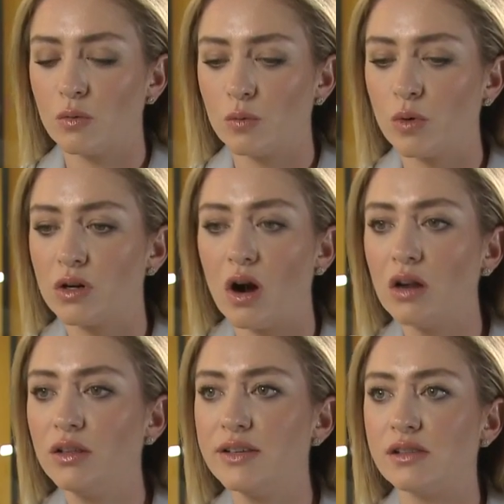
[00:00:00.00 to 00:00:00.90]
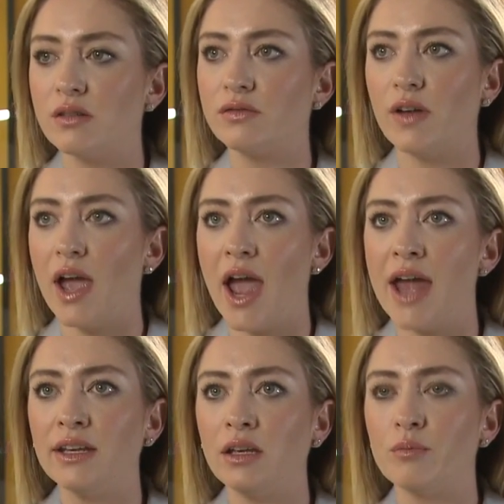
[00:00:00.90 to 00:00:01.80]
regardless of
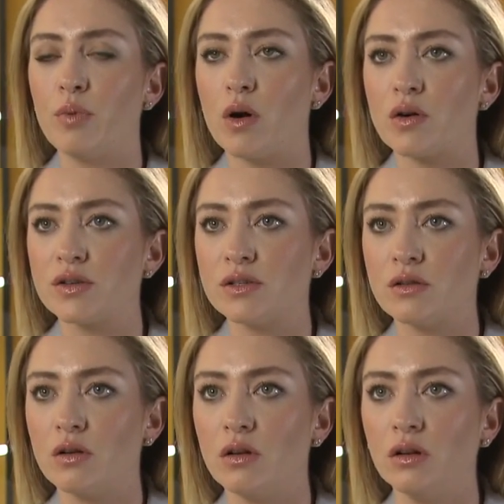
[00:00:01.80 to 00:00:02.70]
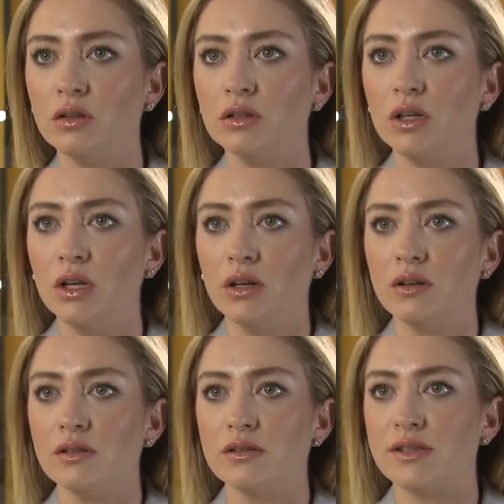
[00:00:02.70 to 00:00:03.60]
any personal
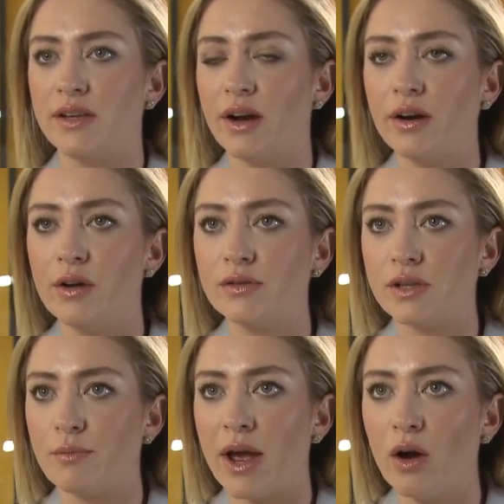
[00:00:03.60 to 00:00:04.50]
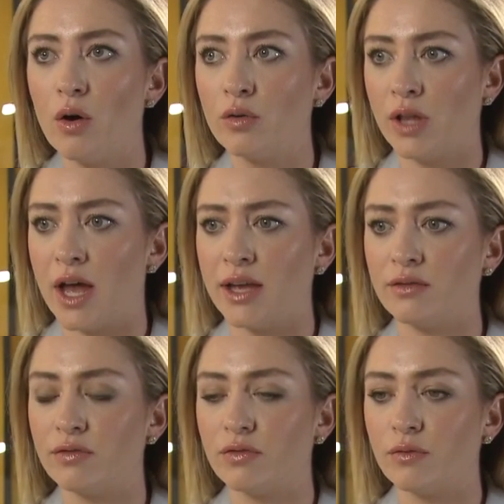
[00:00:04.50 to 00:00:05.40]
scenarios in my own
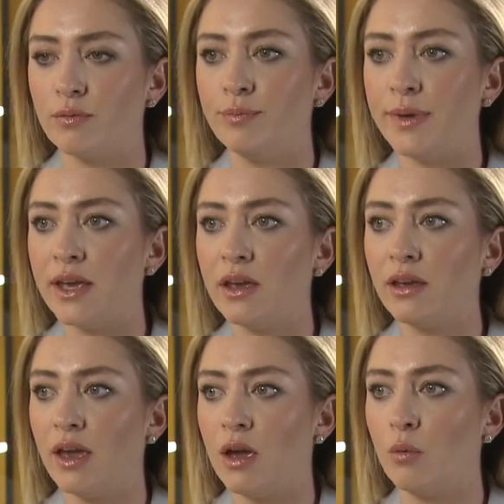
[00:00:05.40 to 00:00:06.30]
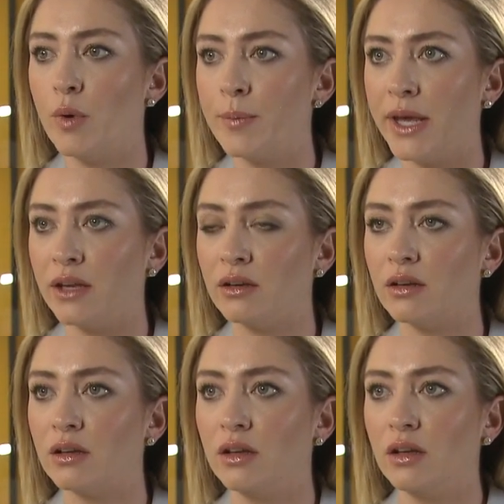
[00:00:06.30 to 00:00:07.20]
life, being a woman
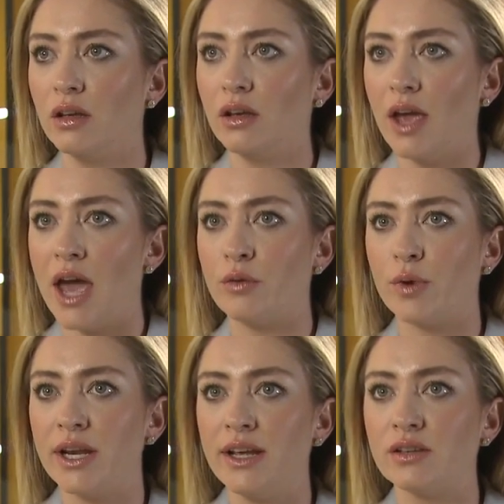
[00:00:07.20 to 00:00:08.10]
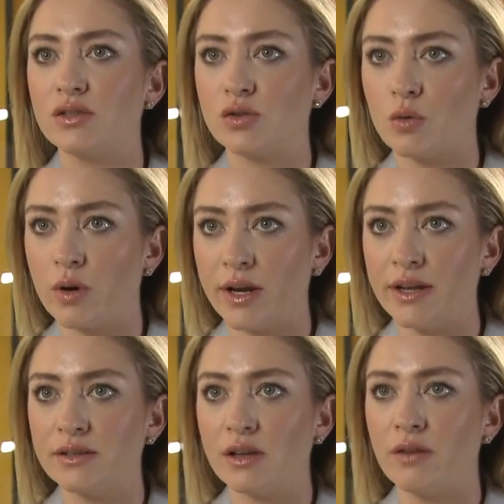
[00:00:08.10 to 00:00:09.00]
and reading
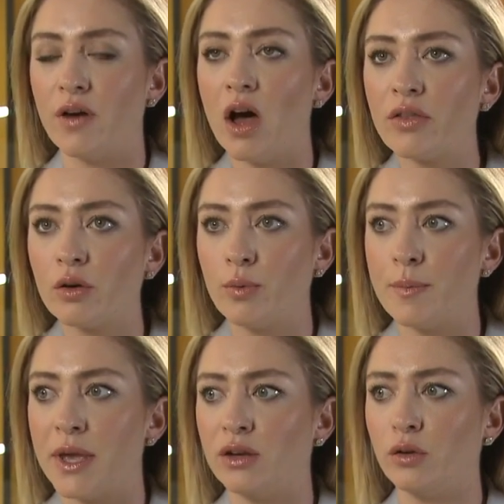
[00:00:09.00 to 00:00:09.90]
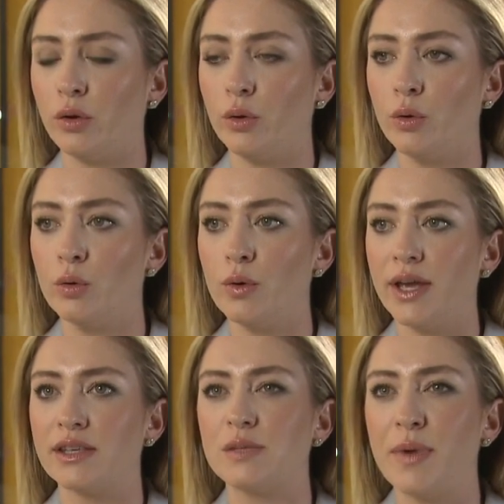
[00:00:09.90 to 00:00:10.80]
stories of other women who
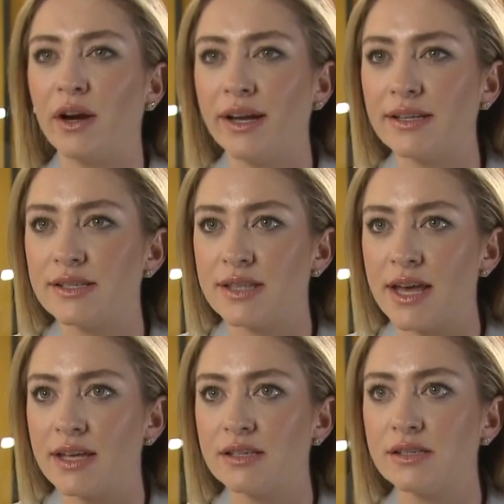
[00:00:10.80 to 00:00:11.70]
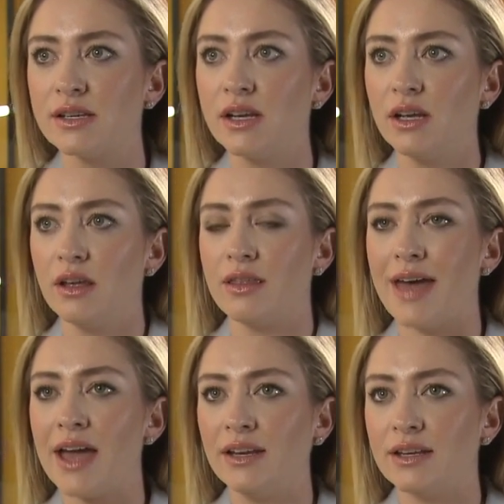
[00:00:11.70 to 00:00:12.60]
experience this,
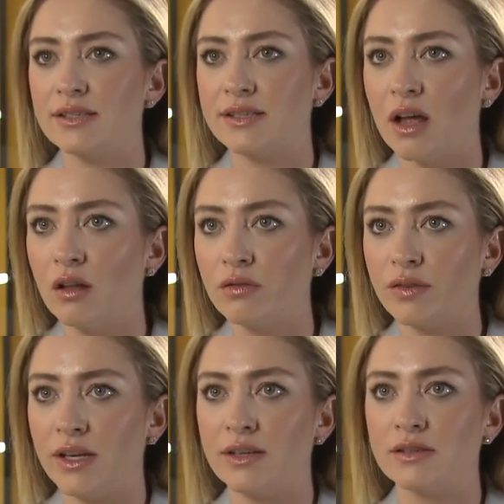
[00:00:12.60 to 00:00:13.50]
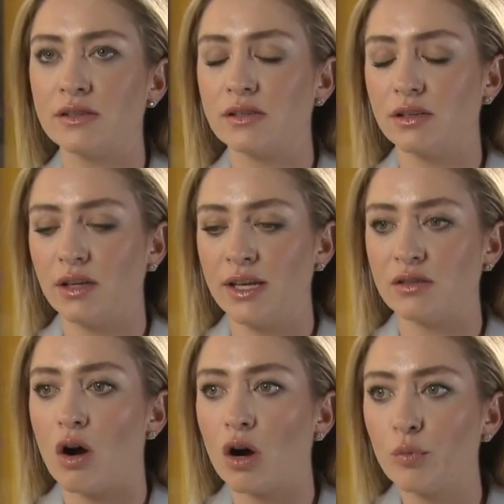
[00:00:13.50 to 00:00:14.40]
that in itself is it's
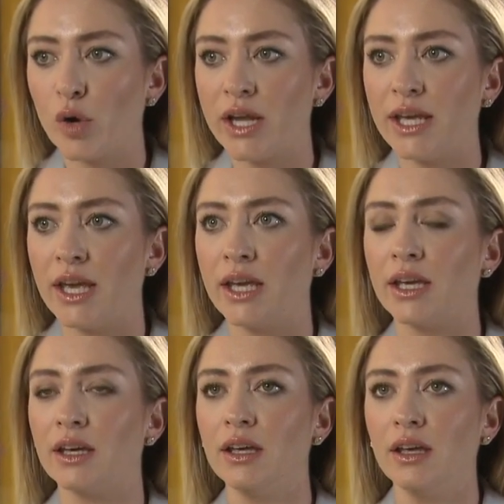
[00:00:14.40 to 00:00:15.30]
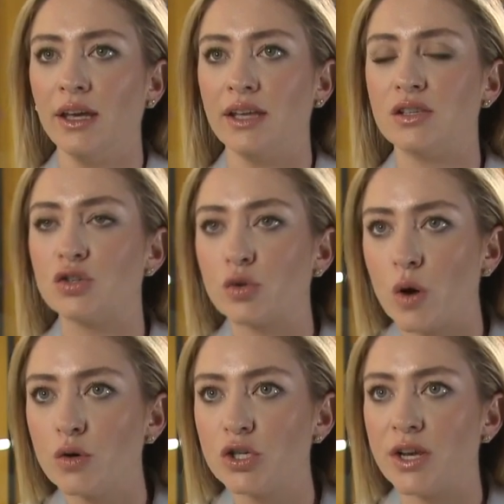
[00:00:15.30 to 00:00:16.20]
heartbreaking, it's
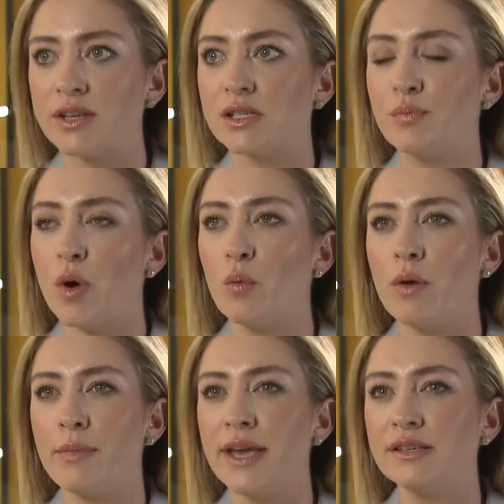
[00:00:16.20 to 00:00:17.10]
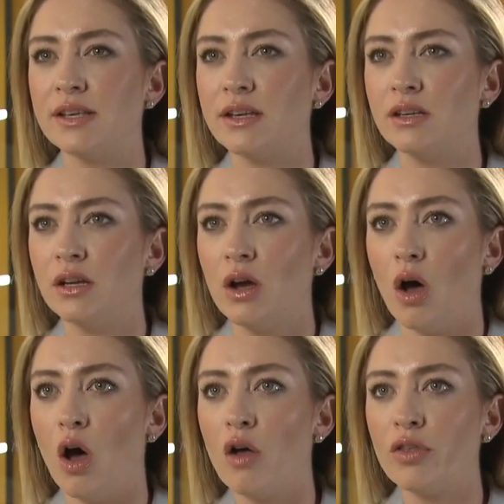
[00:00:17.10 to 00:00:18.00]
atrocious, but what makes it
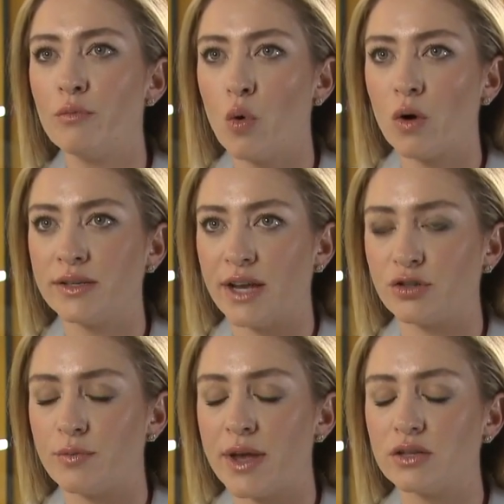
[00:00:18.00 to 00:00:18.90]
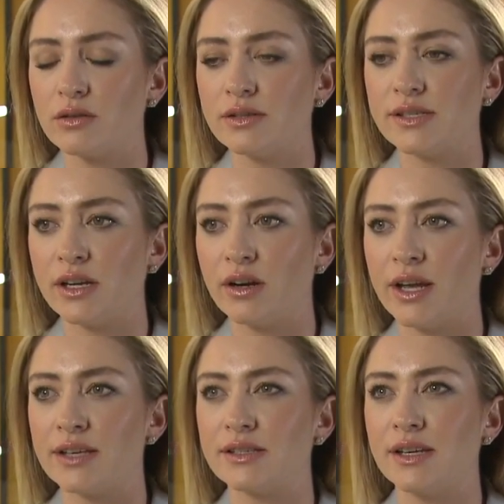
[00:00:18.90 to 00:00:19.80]
all the more detrimental and
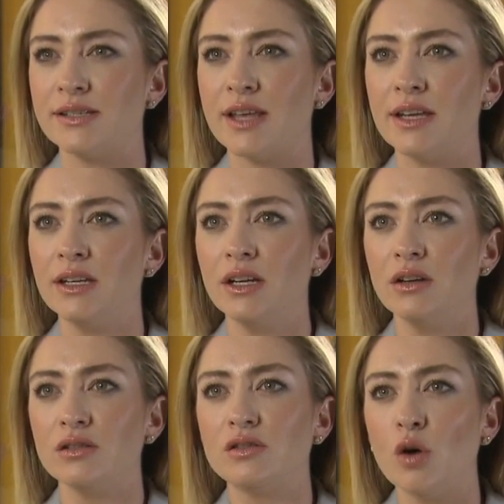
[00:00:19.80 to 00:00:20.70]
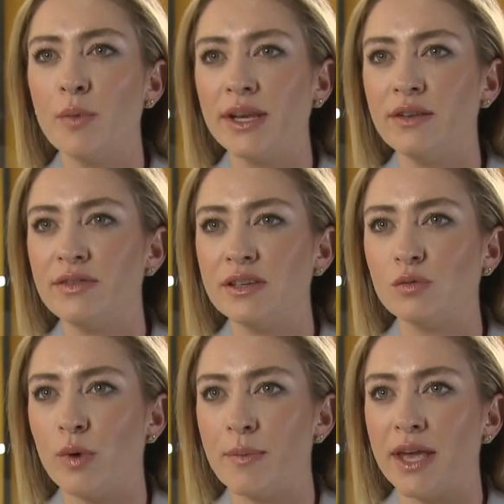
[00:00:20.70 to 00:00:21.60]
serious is that so many of these
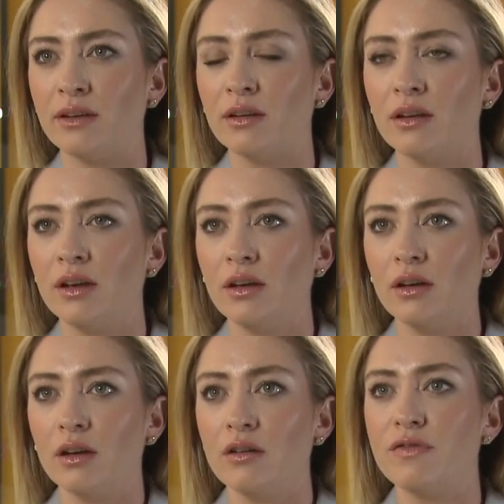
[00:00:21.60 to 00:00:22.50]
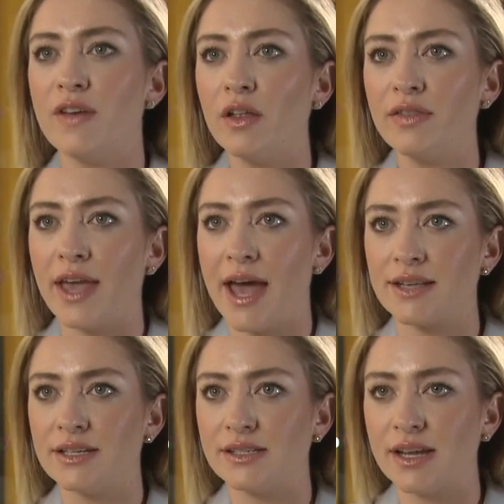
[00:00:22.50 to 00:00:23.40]
women felt they
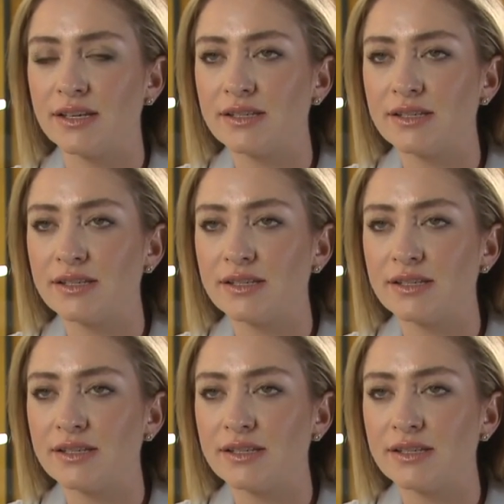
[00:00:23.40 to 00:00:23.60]
had to stay